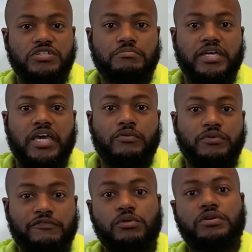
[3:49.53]
became what
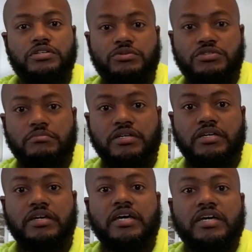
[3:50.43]
Florida used to be
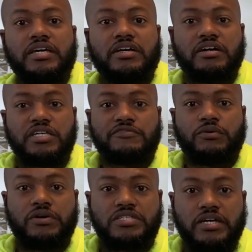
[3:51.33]
as far
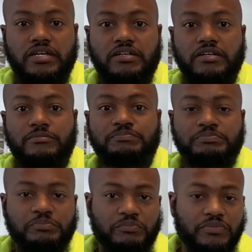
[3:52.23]
as our
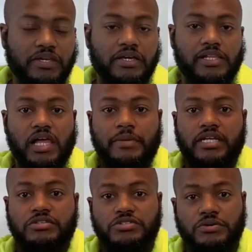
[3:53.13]
climatic
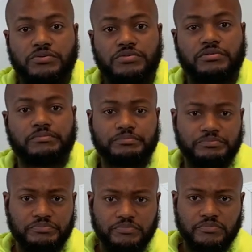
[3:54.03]
zones.
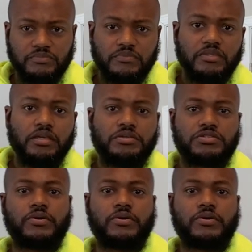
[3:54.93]
So I